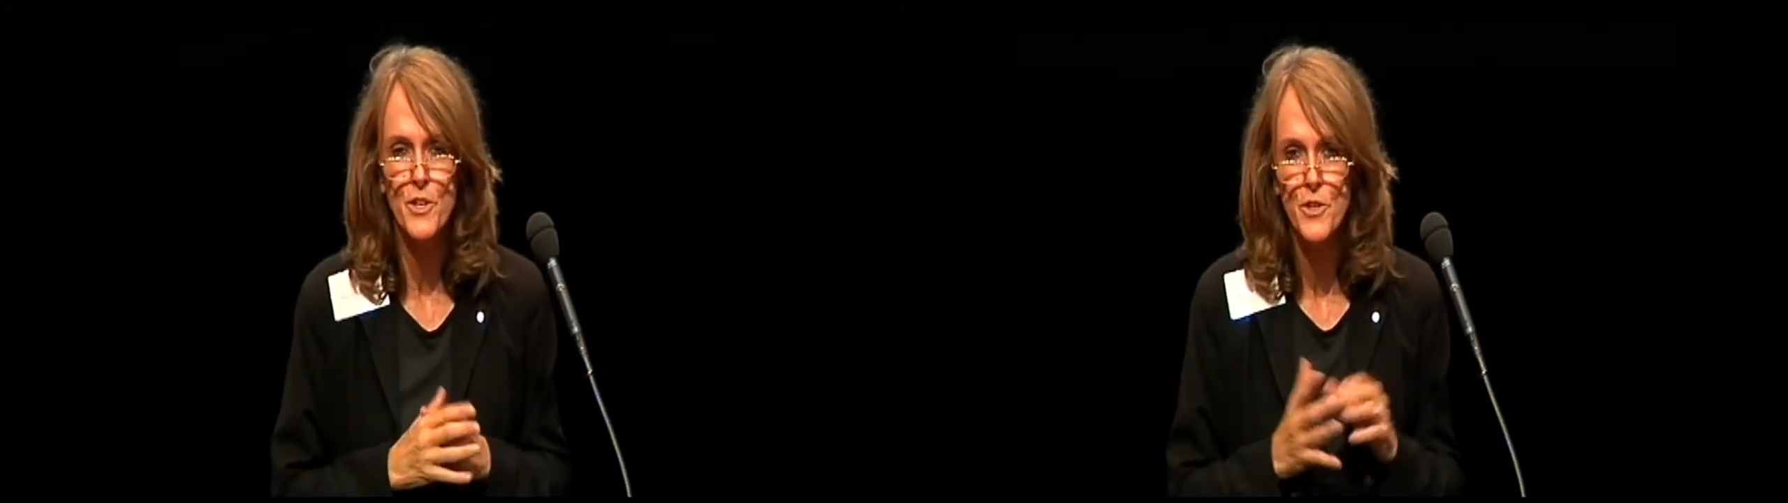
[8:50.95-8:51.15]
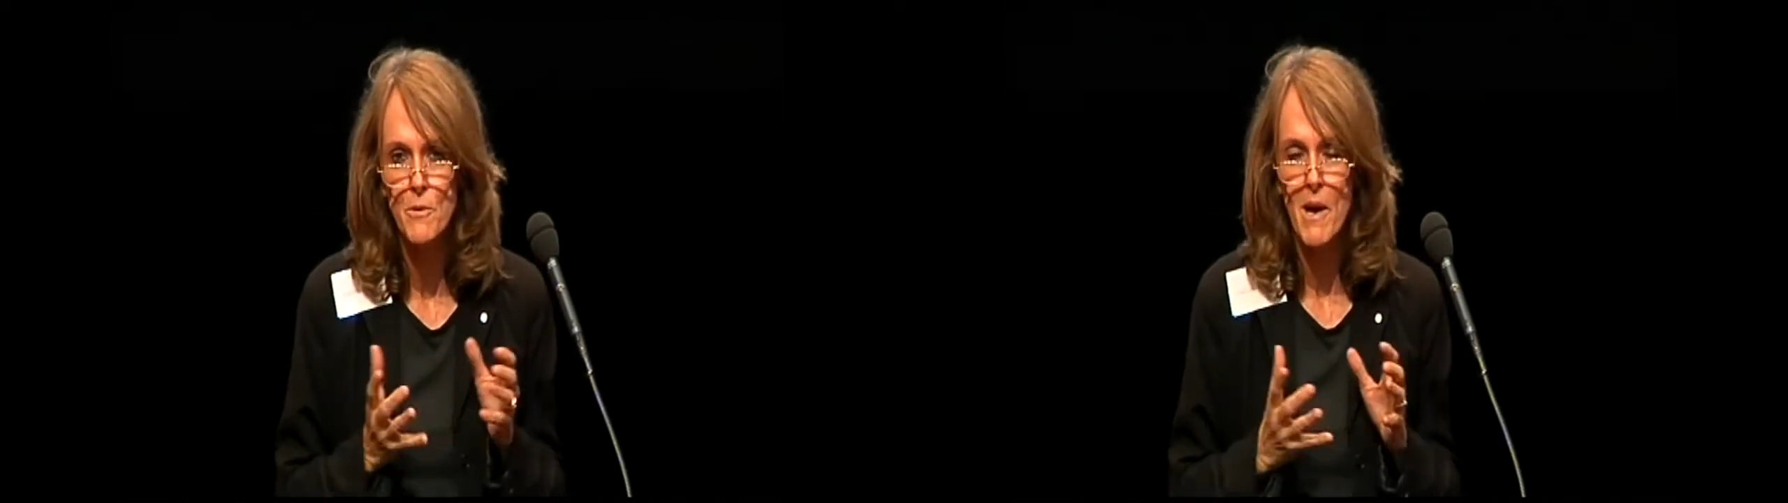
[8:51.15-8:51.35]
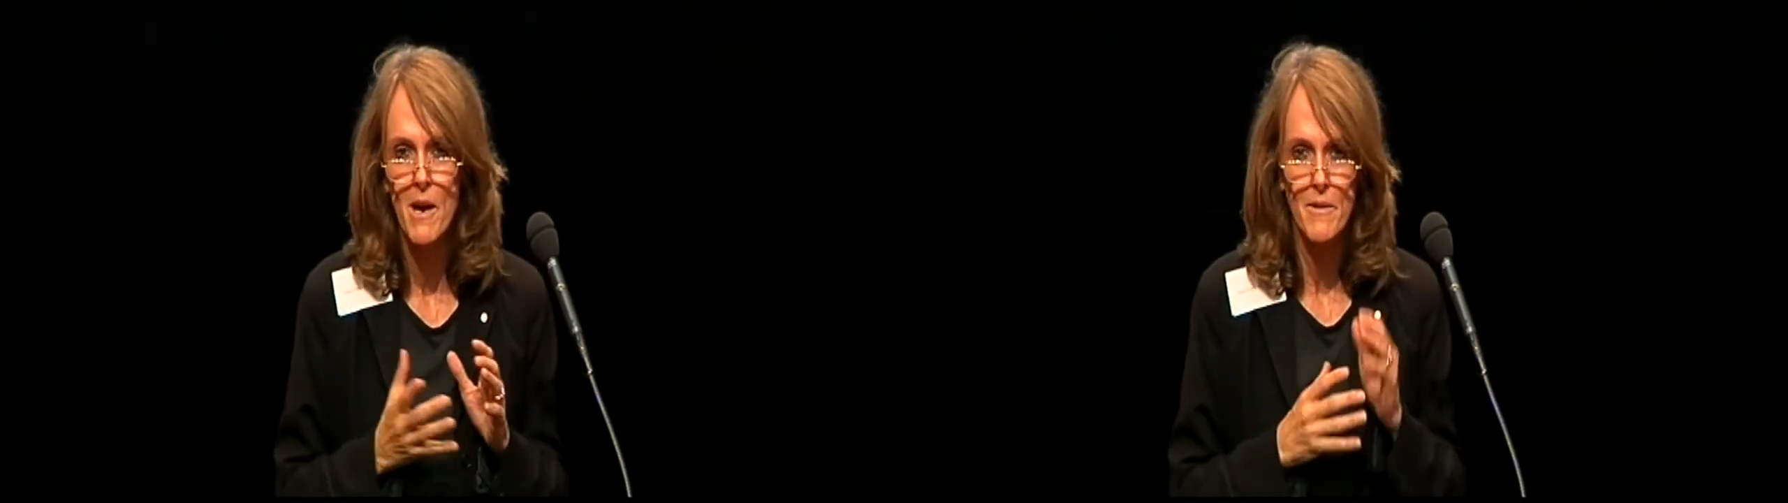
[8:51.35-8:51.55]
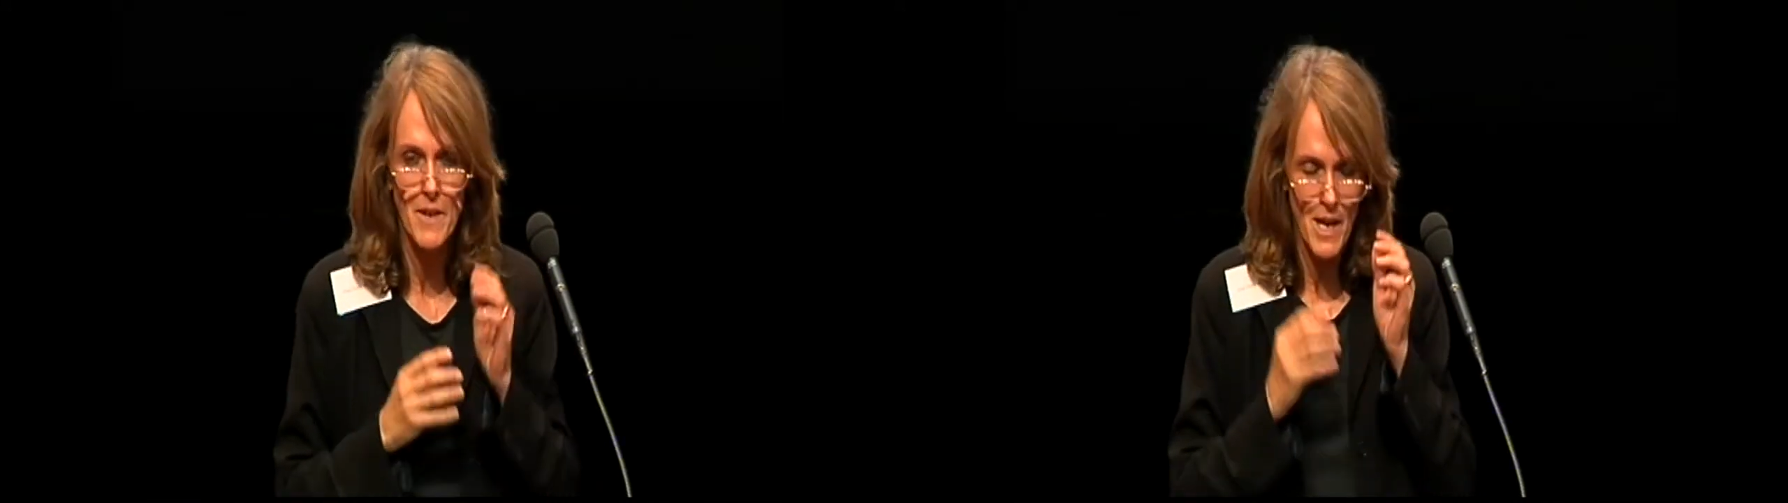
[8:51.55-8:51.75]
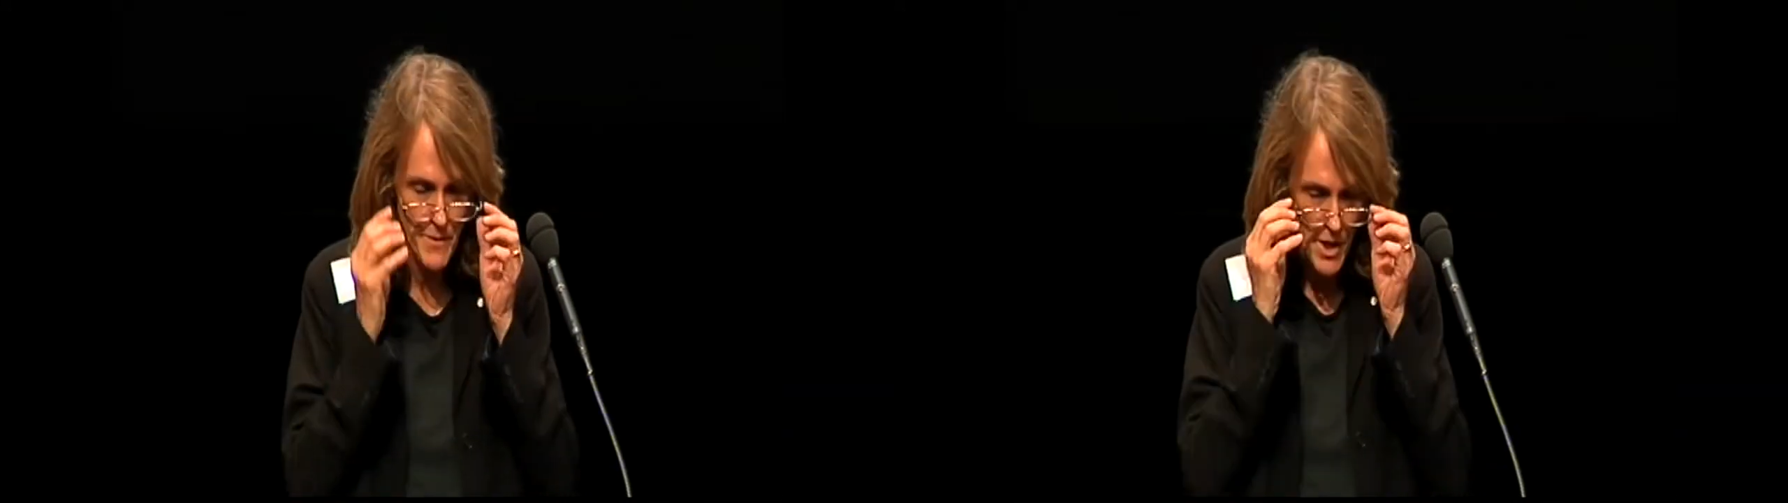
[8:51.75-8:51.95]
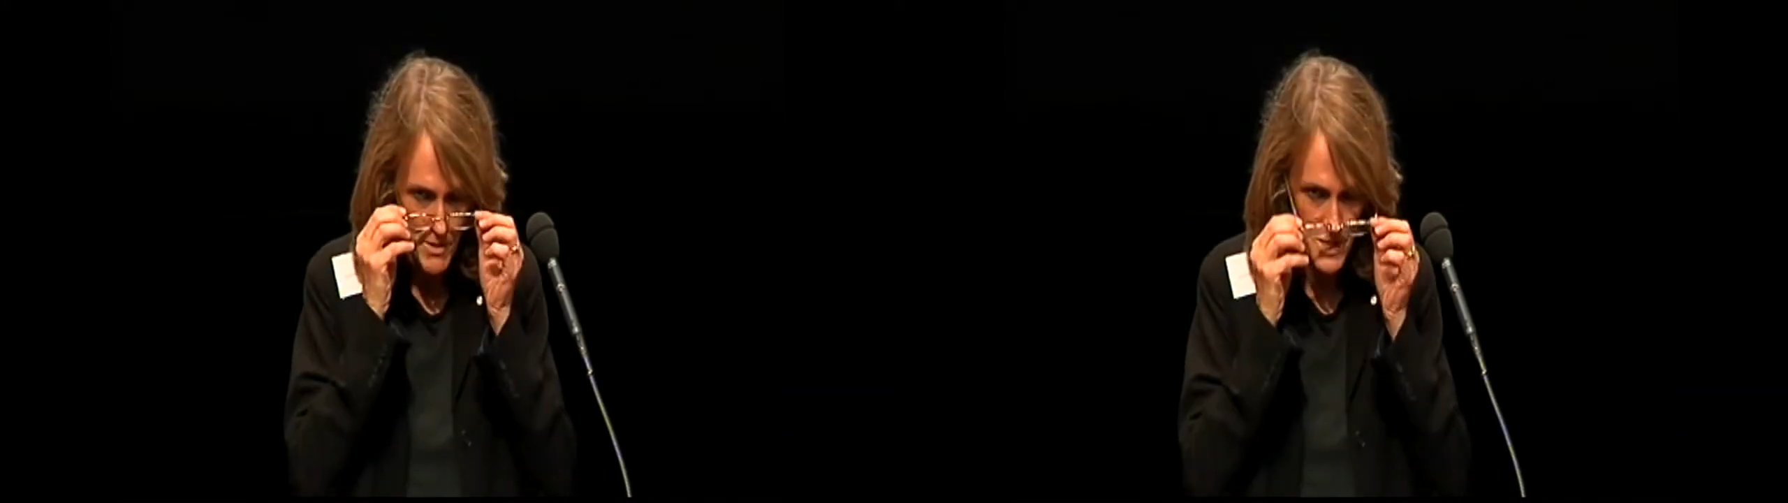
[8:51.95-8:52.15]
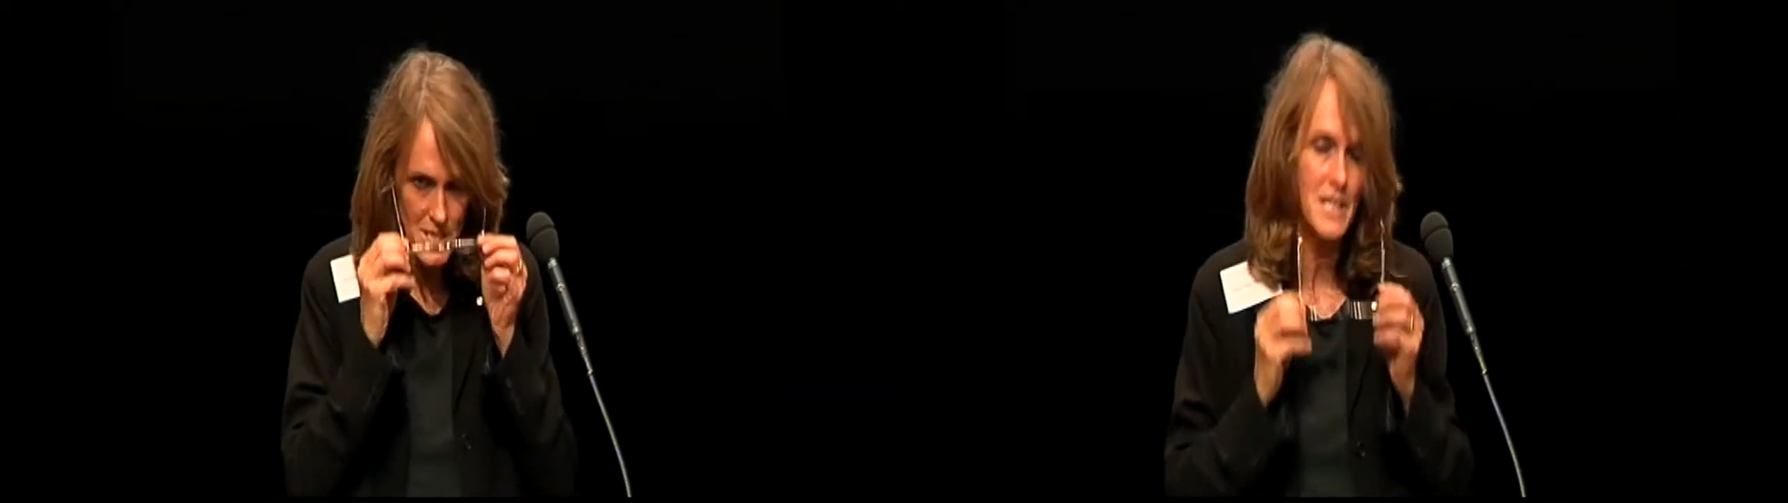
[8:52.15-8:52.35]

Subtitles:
who you might know as the